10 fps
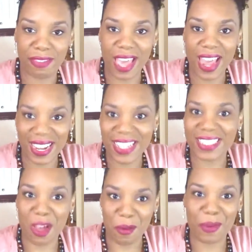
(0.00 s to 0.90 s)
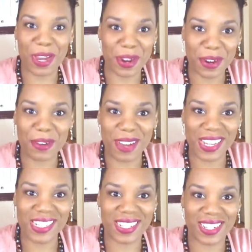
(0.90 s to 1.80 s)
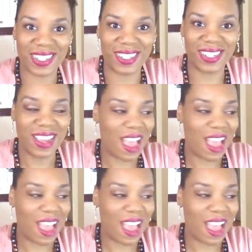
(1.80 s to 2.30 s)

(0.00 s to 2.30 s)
That is a weird question.